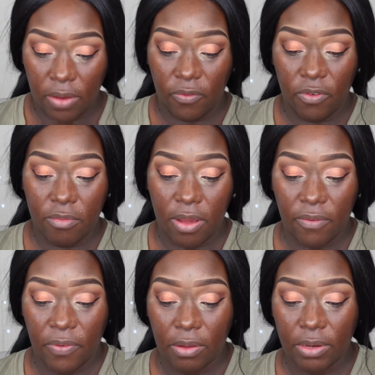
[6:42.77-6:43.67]
and for
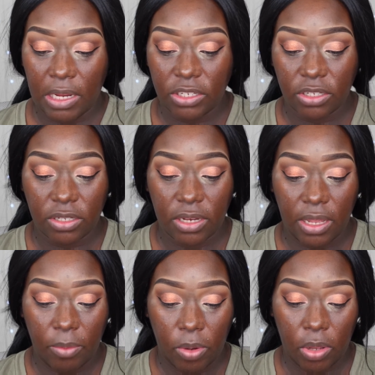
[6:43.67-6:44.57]
my foundation
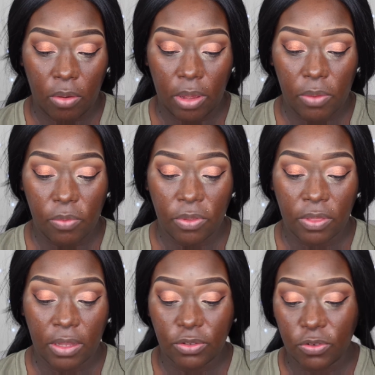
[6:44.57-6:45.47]
today, I'm going to go in
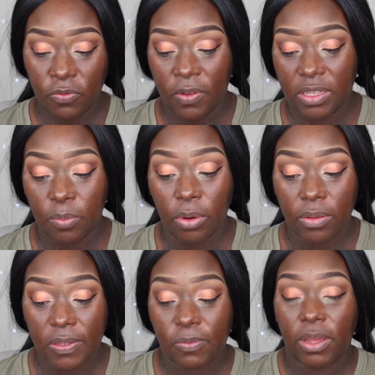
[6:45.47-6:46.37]
with the Too Faced
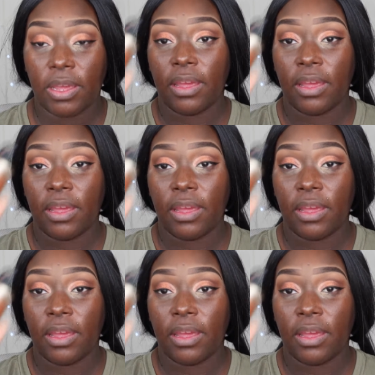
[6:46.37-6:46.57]
Born This Way